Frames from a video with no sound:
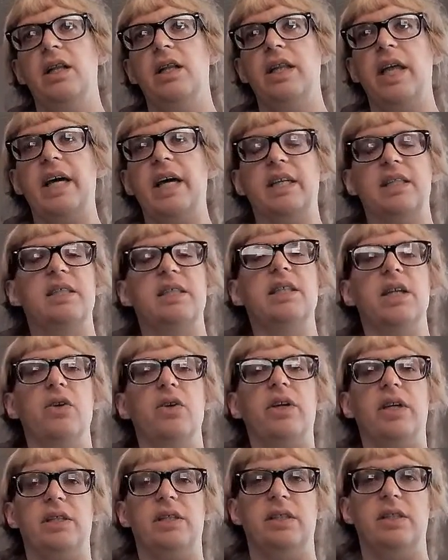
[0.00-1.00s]
Like
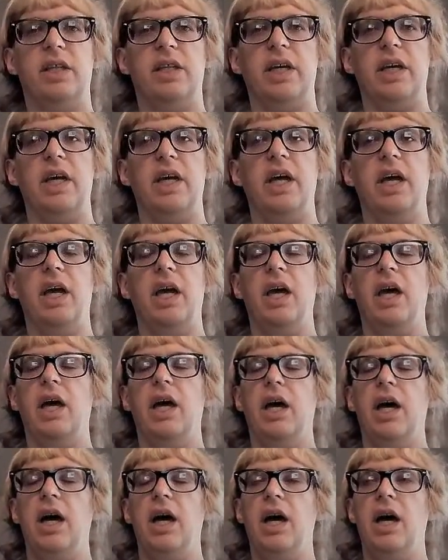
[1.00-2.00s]
seriously,
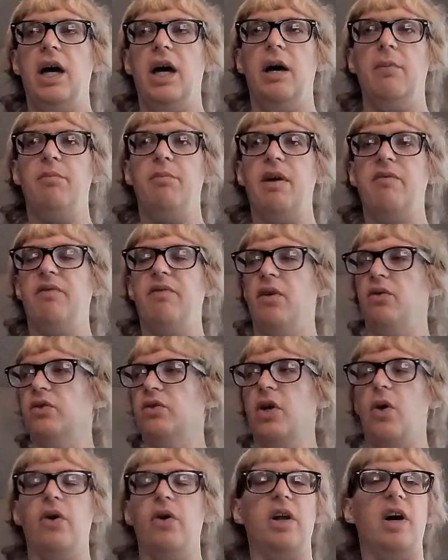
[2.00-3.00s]
my
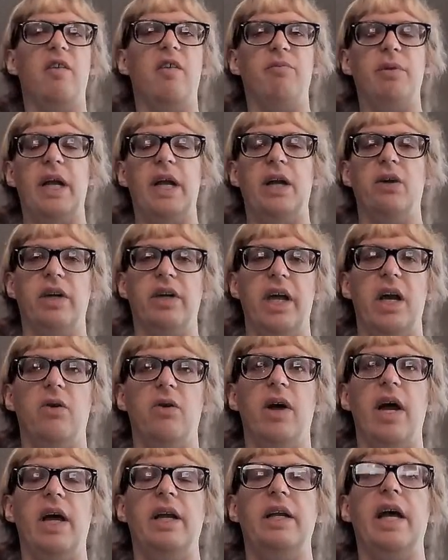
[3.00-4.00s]
phone's going off, but I don't care
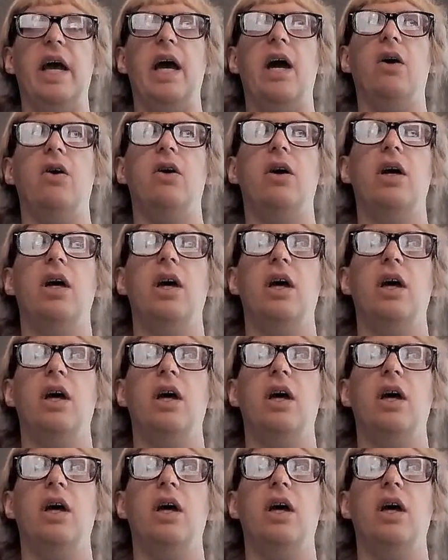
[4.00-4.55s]
right now.